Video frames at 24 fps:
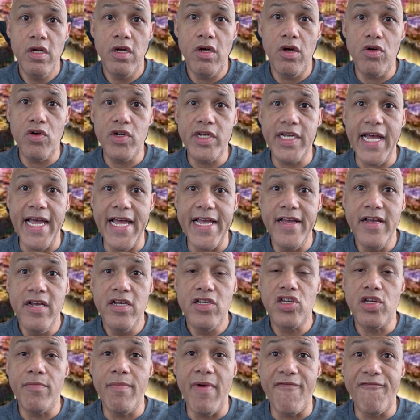Okay,
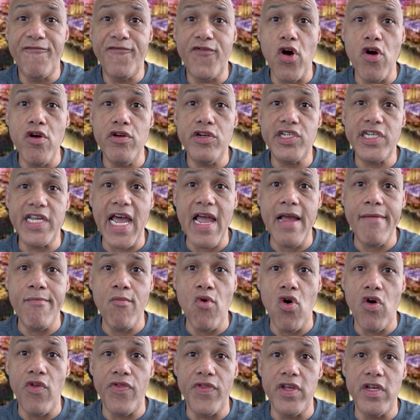so my first game
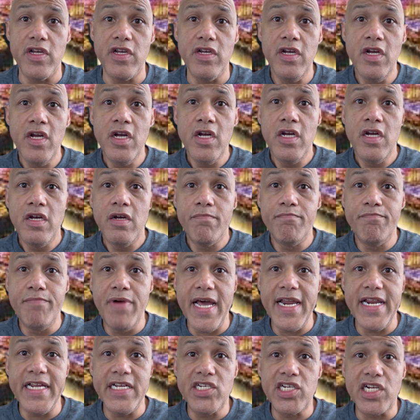on the
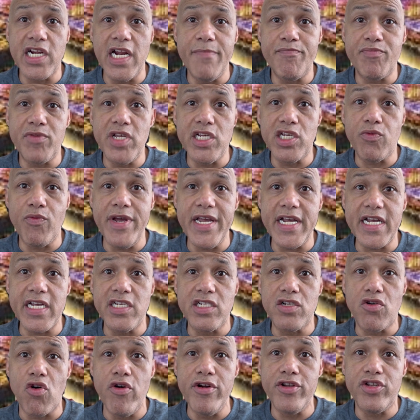betting slip this week
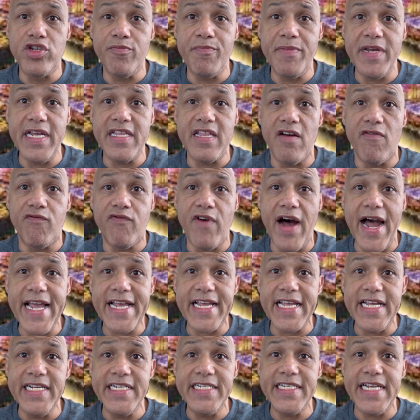is going to be the
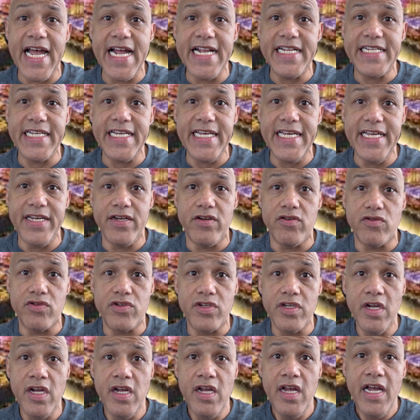Vikings at the
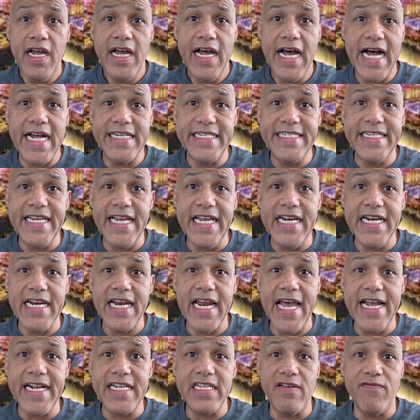Eagles. I didn't
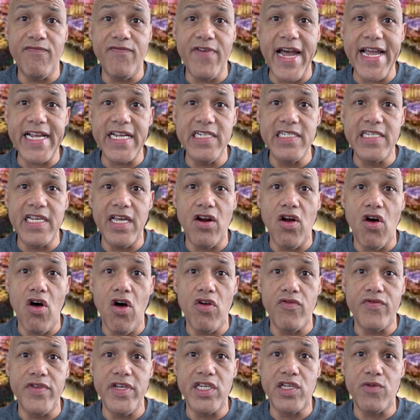like the Vikings at
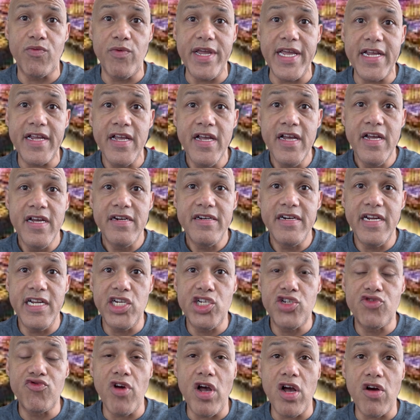all this week. They
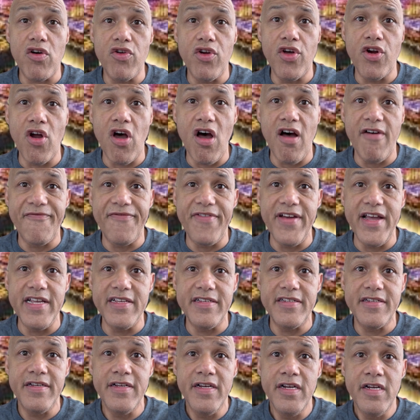struggled on
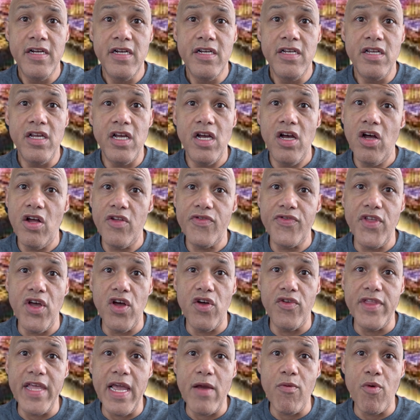offense,
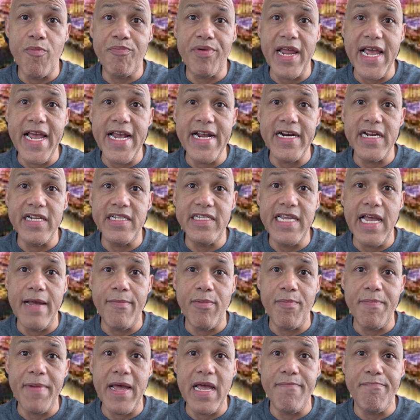although they were playing the
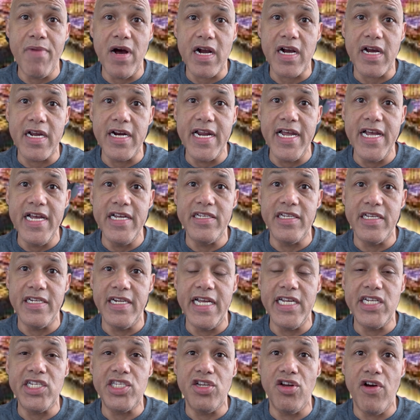Tampa Bay Buccaneers, and
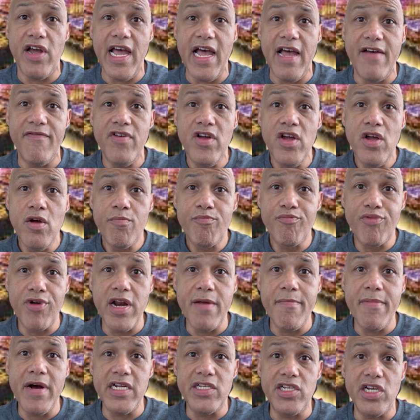they still have pretty
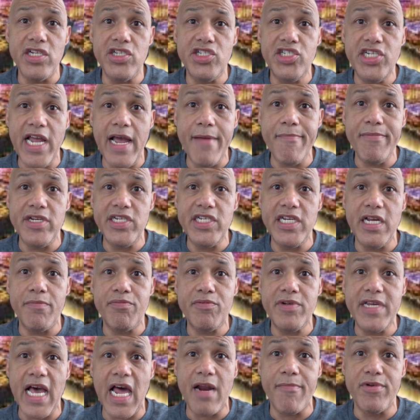much a
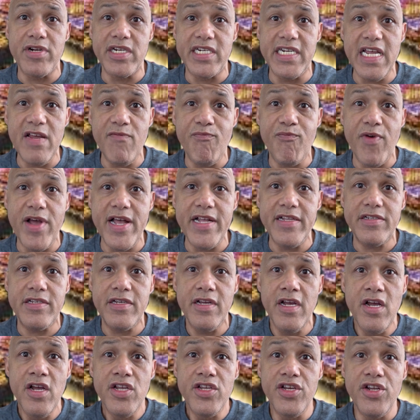championship caliber
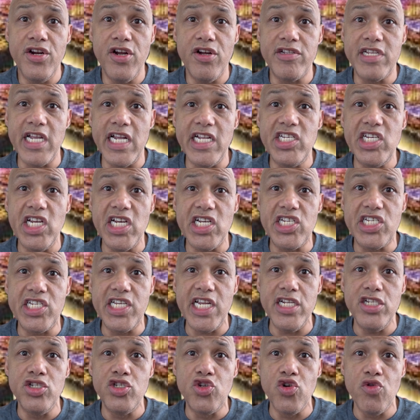defense. You know, they just
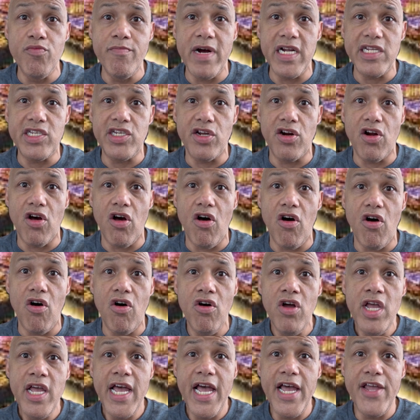didn't do much at
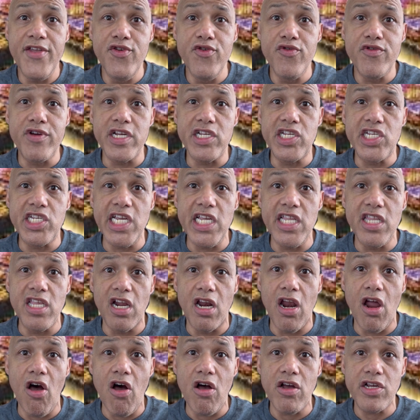all, and you could see the
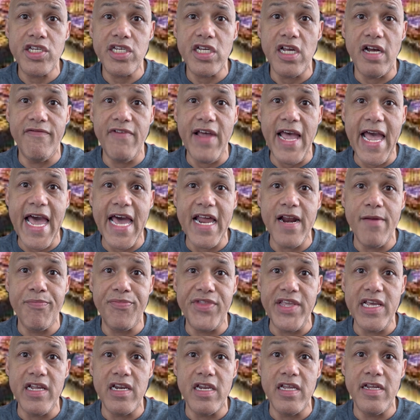loss of Adam
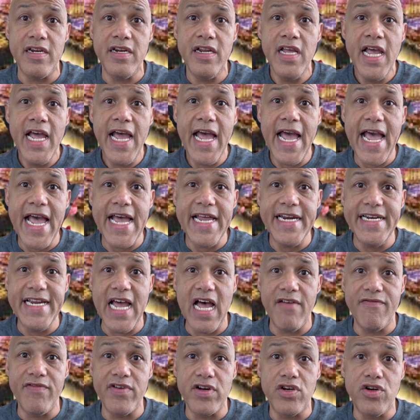Thielen and
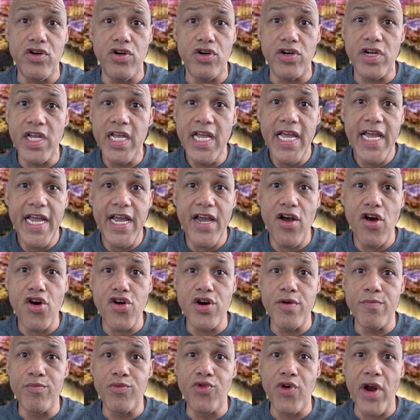Dalvin Cook. It hurt
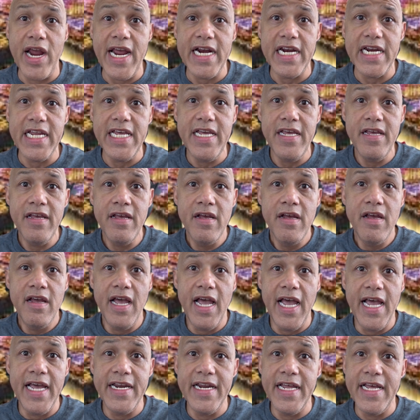them greatly,
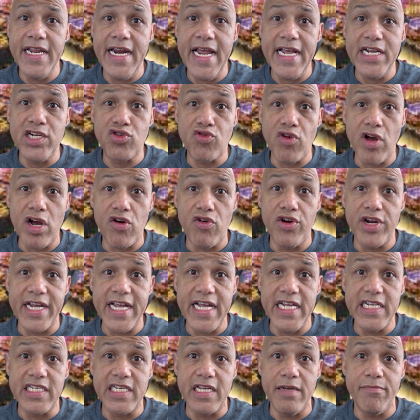and then they struggled
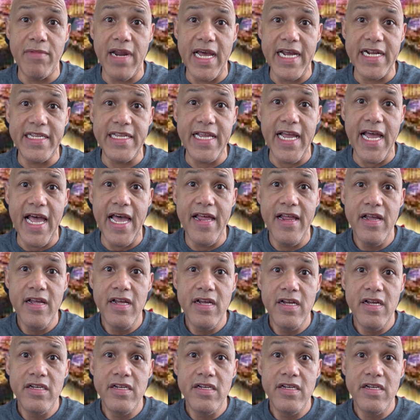against them like that.